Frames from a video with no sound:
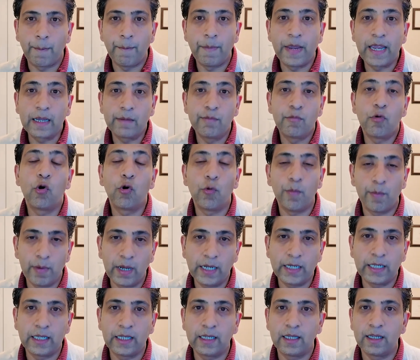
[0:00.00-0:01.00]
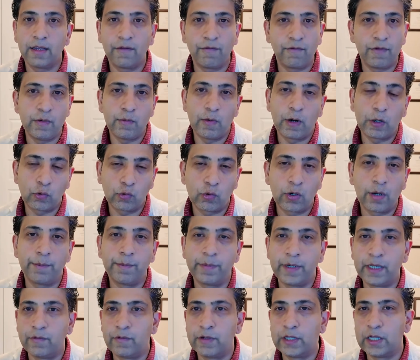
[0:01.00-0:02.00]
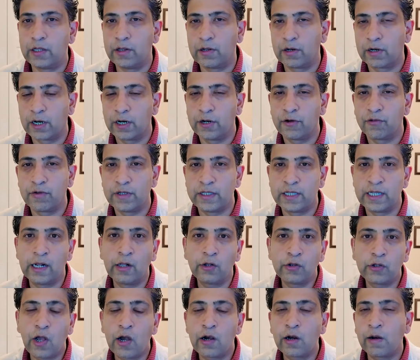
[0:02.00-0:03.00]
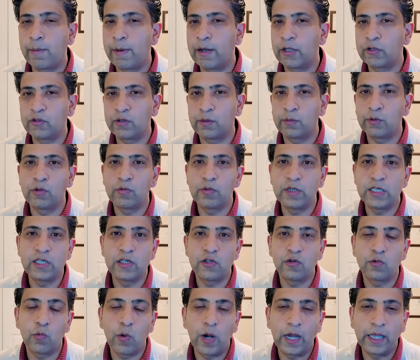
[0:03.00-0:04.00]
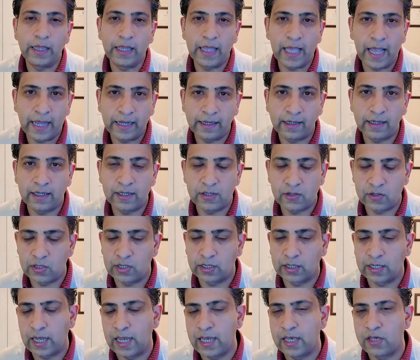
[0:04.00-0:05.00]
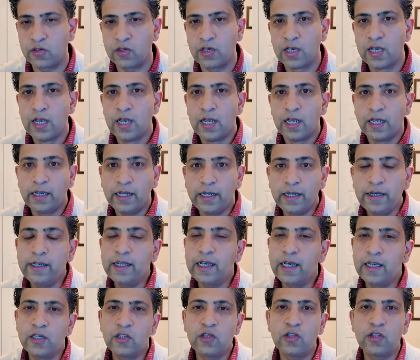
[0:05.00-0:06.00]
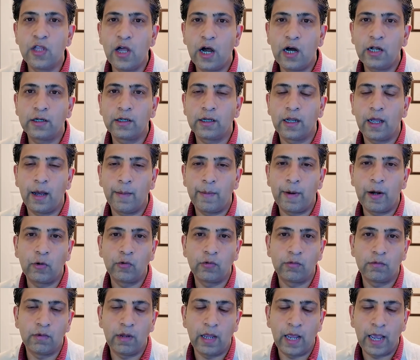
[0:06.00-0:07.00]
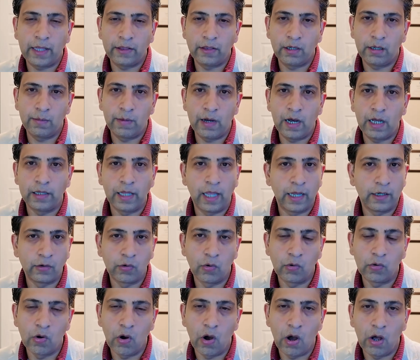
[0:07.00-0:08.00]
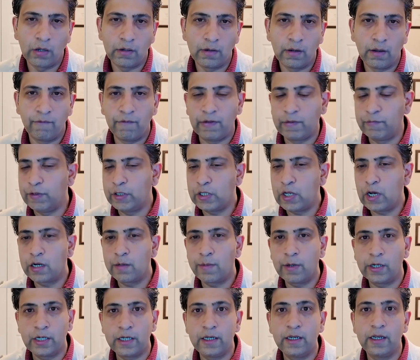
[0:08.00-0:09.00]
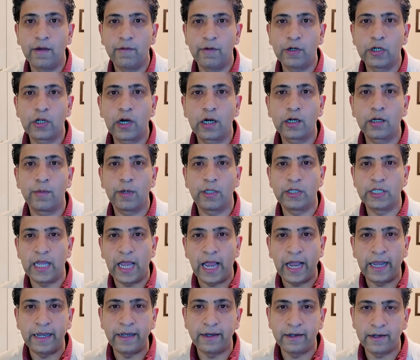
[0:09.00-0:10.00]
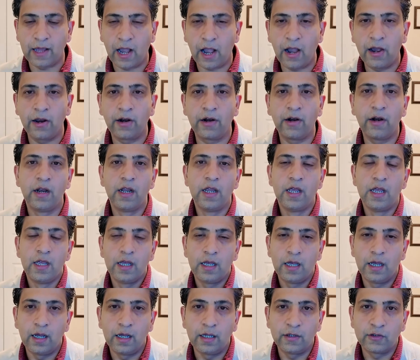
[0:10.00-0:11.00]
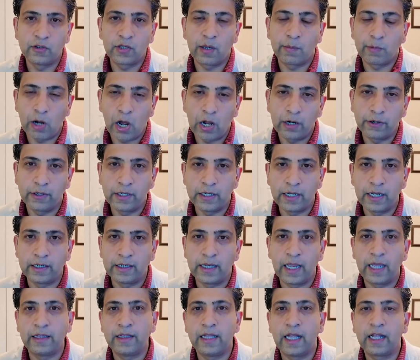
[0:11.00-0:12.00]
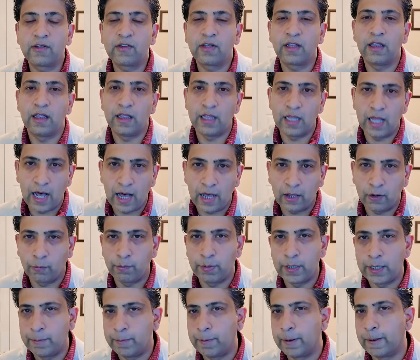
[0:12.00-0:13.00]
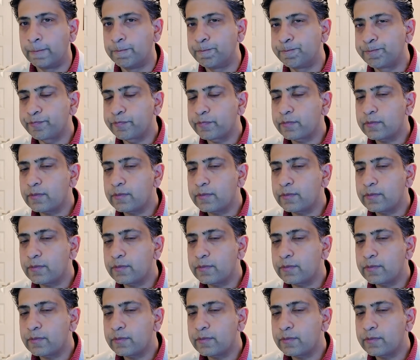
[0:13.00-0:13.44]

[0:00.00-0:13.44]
make more money if we want to compete with other countries. And I'll talk about some of the reasons why that is the case. India is not about Hyderabad and Gurgaon. When we talk about India, we're talking about the entire subcontinent, and that's a lot of people.